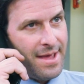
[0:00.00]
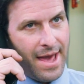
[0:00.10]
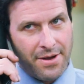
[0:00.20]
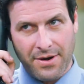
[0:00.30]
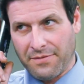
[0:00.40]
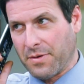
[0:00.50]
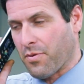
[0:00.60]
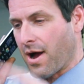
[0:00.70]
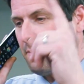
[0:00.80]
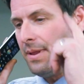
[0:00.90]
out of the
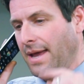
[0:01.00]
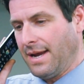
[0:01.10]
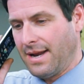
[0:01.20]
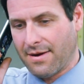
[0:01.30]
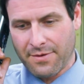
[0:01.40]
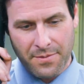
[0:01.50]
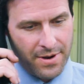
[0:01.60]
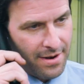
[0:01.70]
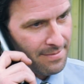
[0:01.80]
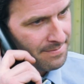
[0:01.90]
prop plane
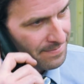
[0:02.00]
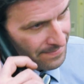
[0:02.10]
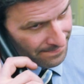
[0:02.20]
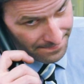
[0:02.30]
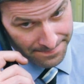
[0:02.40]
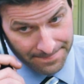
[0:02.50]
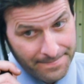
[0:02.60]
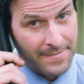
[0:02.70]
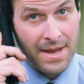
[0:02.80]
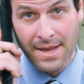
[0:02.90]
everywhere.
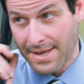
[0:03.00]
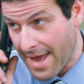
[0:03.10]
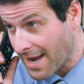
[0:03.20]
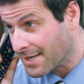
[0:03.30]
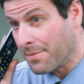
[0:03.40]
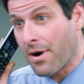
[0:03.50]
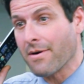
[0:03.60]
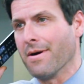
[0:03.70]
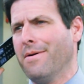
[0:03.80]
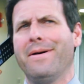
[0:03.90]
Yeah,
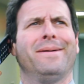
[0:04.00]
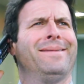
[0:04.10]
tomorrow.